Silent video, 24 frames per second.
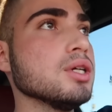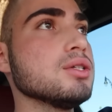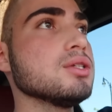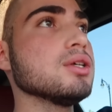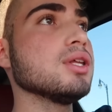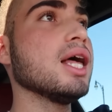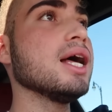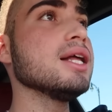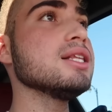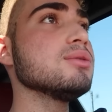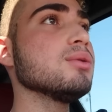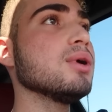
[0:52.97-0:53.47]
So
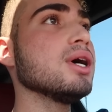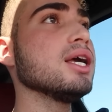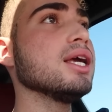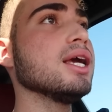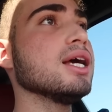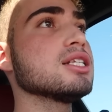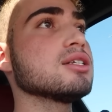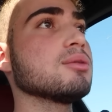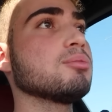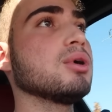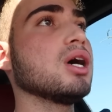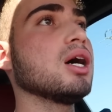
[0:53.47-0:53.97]
that's why you
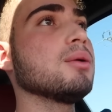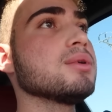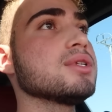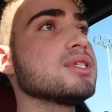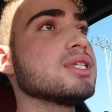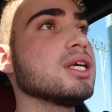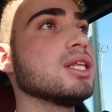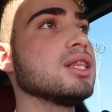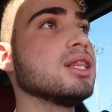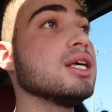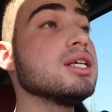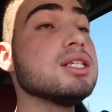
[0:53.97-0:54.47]
guys are probably
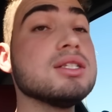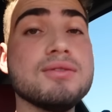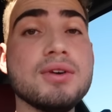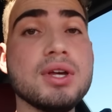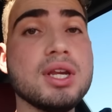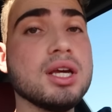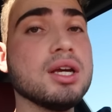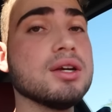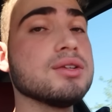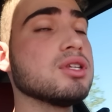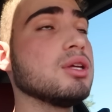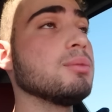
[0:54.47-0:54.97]
seeing this
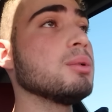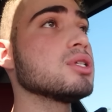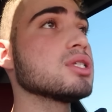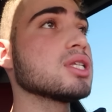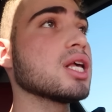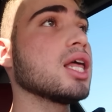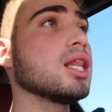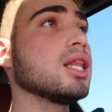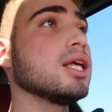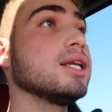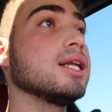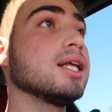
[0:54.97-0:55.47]
video is gonna be
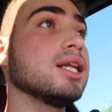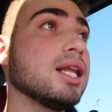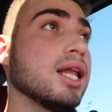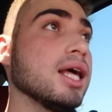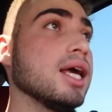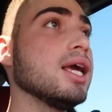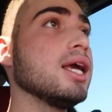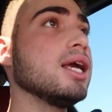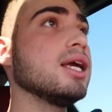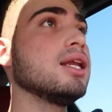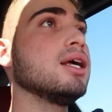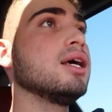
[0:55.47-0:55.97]
slightly
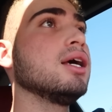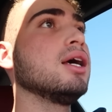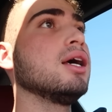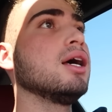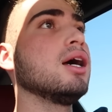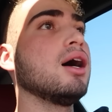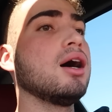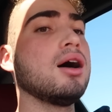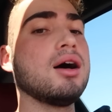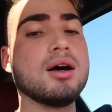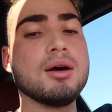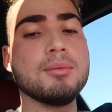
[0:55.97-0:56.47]
delayed,
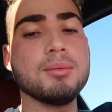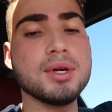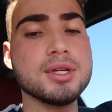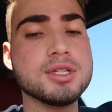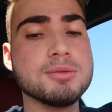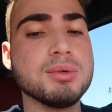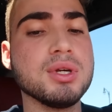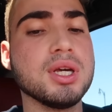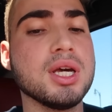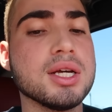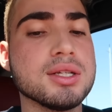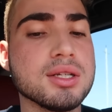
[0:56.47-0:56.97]
is
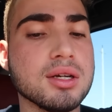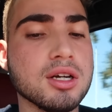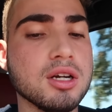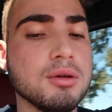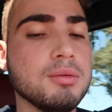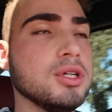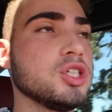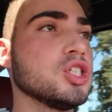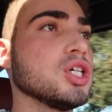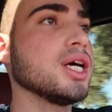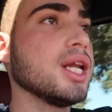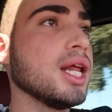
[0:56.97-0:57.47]
because I'm gonna
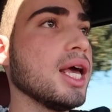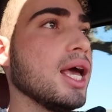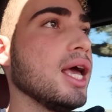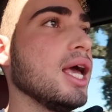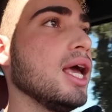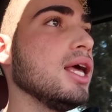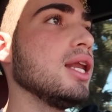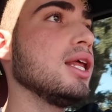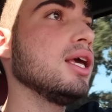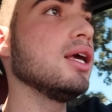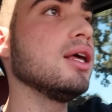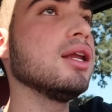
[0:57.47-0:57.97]
be trying to
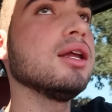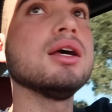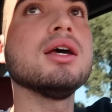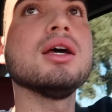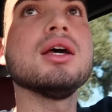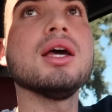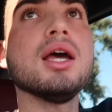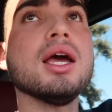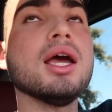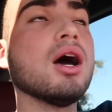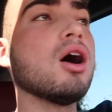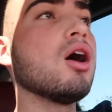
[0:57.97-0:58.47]
edit
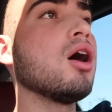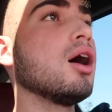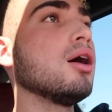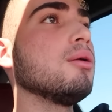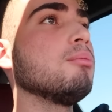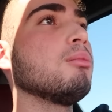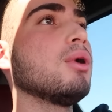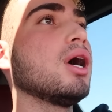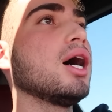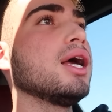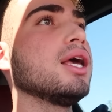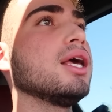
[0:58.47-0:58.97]

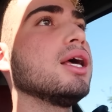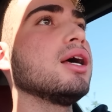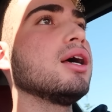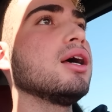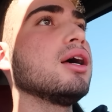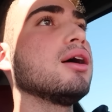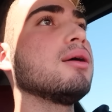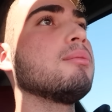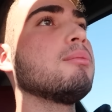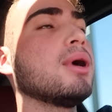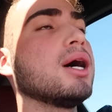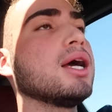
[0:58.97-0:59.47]
on
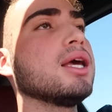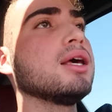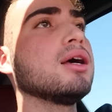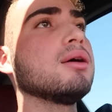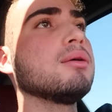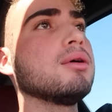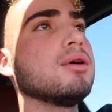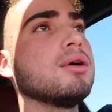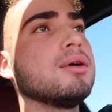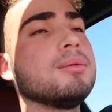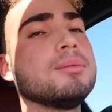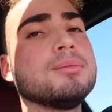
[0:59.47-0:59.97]
my,
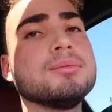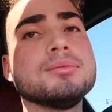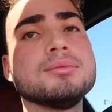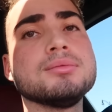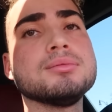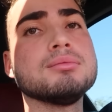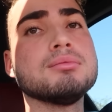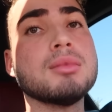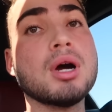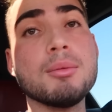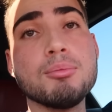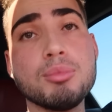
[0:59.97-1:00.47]

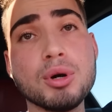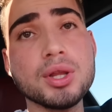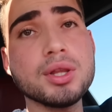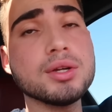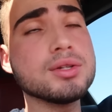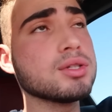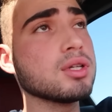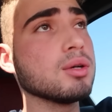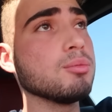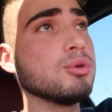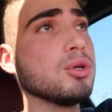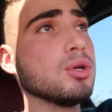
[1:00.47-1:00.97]
my
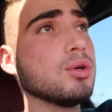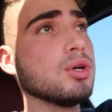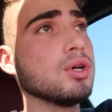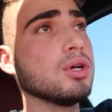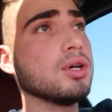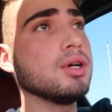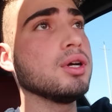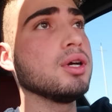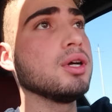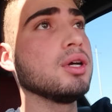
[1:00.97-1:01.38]
brother's computer,